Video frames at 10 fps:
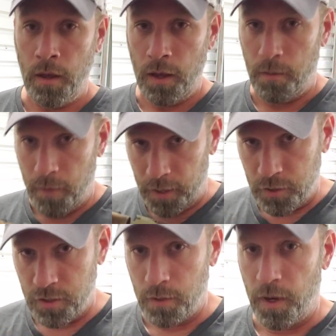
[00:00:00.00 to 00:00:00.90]
it
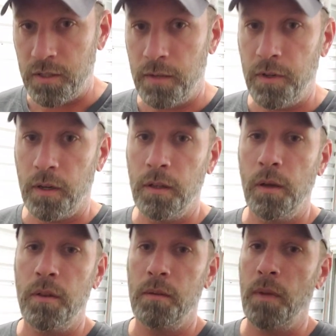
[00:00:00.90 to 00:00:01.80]
matches the rest of your
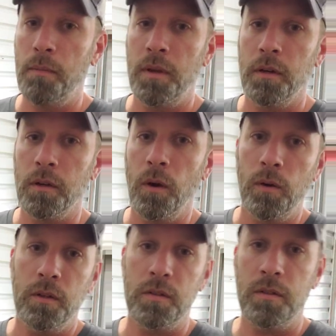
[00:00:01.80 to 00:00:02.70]
clothing. Maybe your
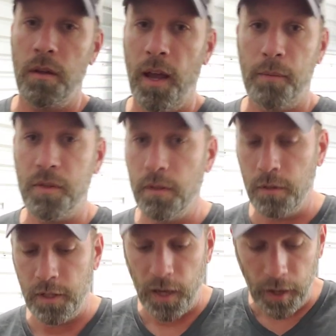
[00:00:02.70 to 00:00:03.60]
goal is
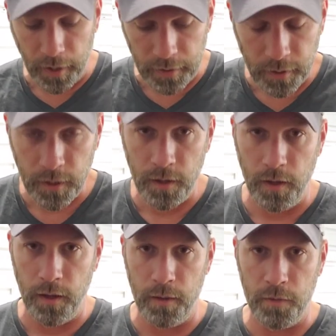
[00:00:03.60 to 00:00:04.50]
absolutely hide.
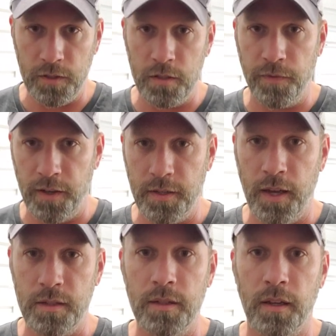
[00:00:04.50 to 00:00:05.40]
This is
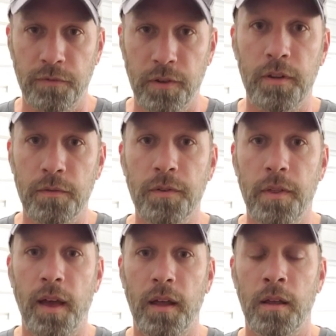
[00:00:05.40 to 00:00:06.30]
fantastic for
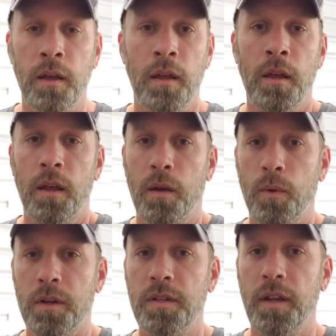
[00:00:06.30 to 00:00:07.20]
that. It
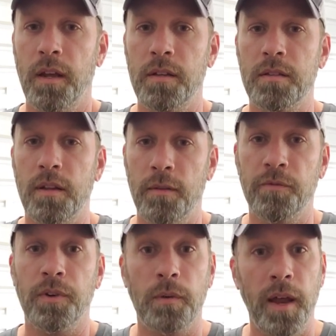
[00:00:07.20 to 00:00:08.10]
works against
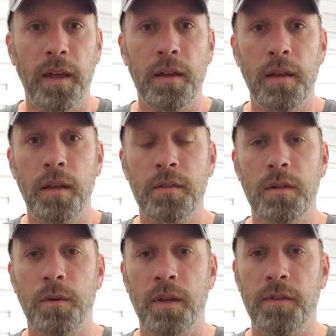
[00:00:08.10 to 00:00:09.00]
infrared,
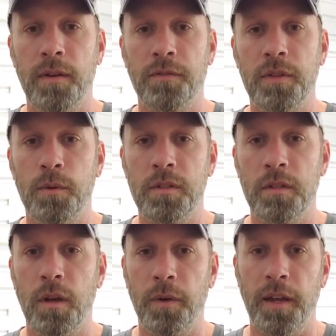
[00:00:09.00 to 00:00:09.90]
so even if someone's
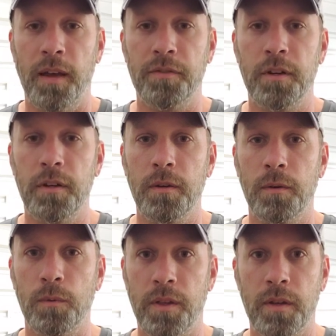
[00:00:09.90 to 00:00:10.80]
going after you
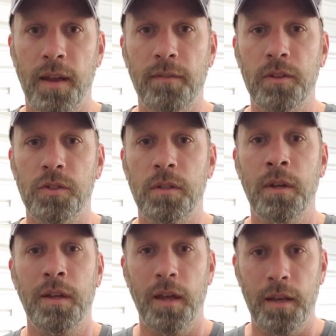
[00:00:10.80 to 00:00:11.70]
with night vision
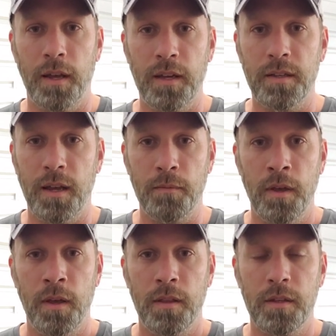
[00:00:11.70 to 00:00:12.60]
at nighttime,
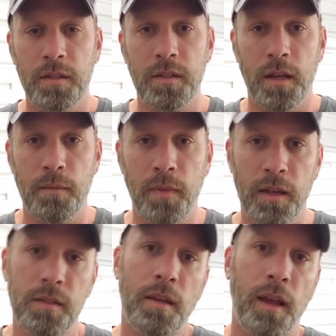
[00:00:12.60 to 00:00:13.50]
this is going to
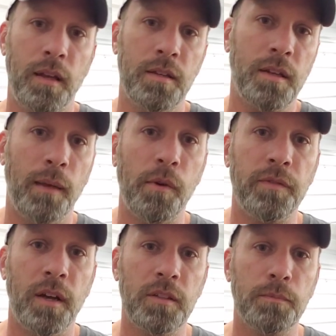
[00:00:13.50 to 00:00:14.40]
maintain its
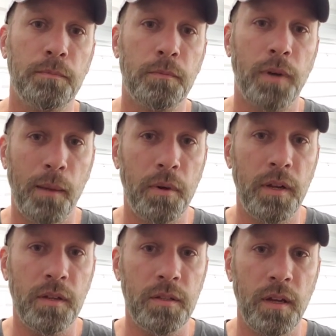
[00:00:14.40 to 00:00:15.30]
camouflage
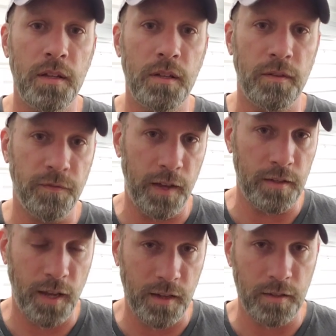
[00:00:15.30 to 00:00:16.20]
properties. It's
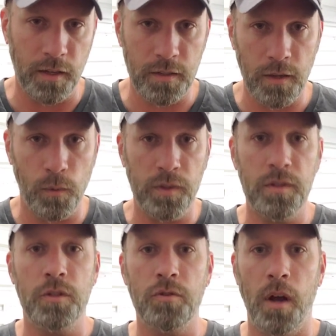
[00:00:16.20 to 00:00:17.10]
fantastic. So what's
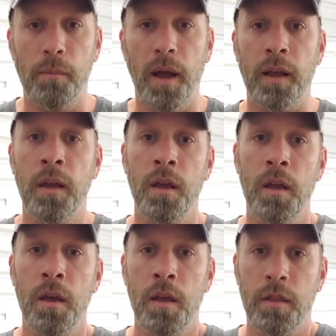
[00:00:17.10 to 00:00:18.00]
the drawback?
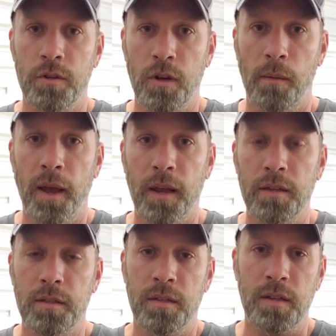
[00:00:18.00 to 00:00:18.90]
The drawback
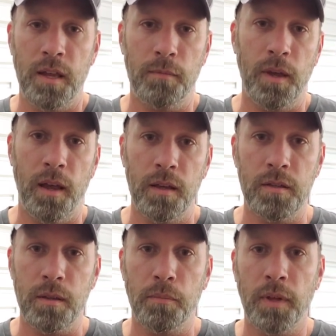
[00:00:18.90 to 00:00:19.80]
is the same
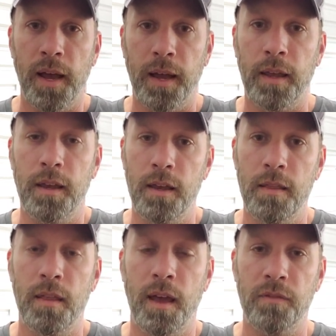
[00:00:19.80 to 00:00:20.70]
as the black
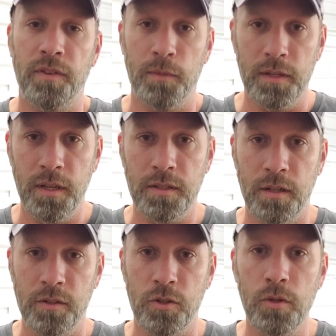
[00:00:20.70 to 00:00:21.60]
in that from a
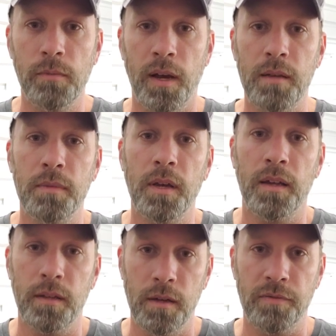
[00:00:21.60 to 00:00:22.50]
distance you might be
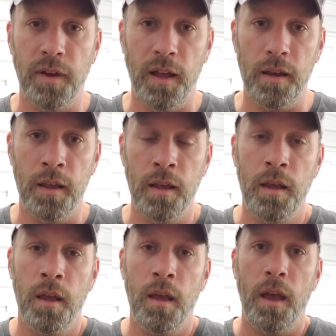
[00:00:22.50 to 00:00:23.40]
identified
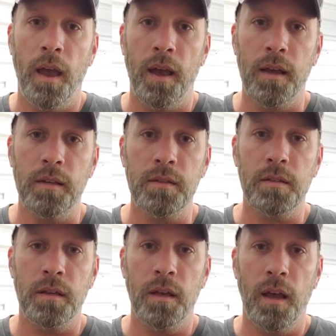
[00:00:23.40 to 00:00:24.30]

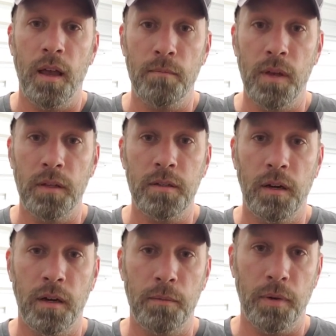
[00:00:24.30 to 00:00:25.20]
as a
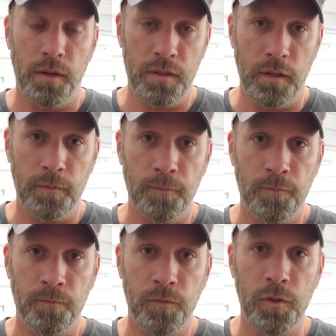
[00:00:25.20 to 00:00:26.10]
military person.
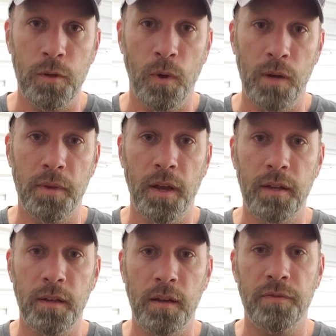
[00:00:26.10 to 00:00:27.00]
Do you want to be
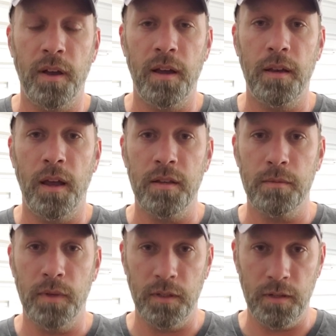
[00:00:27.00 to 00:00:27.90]
identified as a
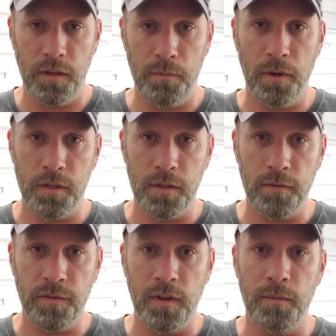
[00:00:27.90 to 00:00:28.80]
military person
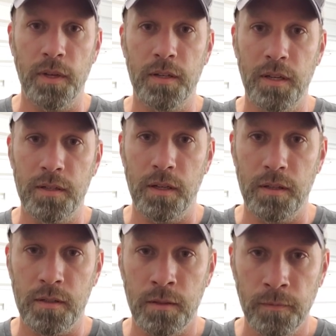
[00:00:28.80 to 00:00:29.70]
from a
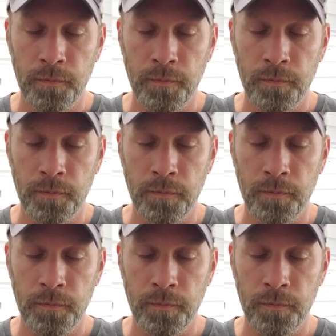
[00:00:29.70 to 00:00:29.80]
distance?